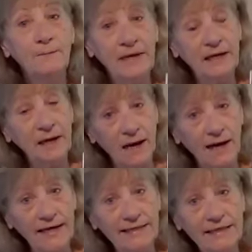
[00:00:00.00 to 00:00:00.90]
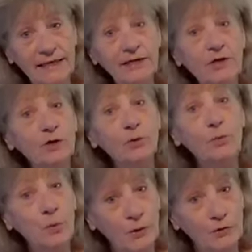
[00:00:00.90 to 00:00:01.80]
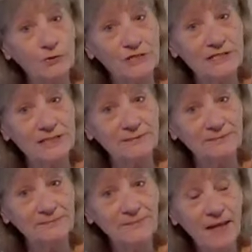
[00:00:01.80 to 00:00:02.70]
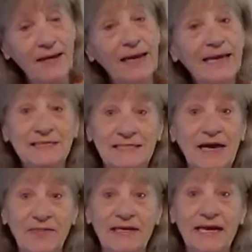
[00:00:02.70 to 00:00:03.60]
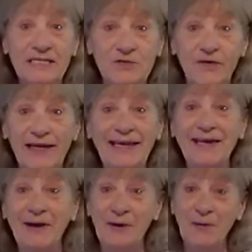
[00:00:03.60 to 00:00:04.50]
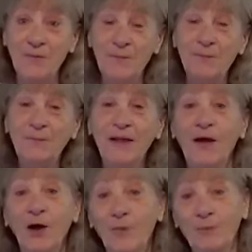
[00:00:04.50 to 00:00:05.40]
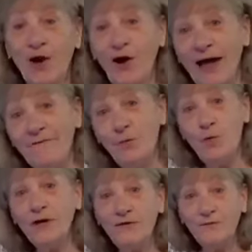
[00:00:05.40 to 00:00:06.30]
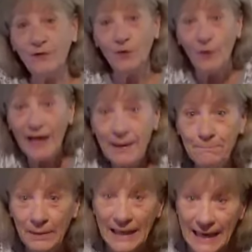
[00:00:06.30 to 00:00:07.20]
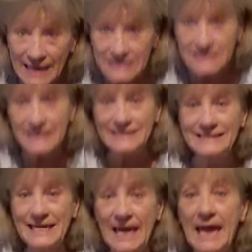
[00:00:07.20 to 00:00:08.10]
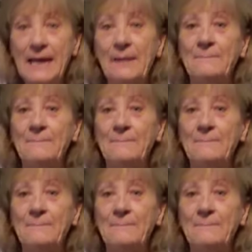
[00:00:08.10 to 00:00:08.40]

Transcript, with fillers: be kind in your words. Until the next video. Hope y'all have a wonderful and blessed day.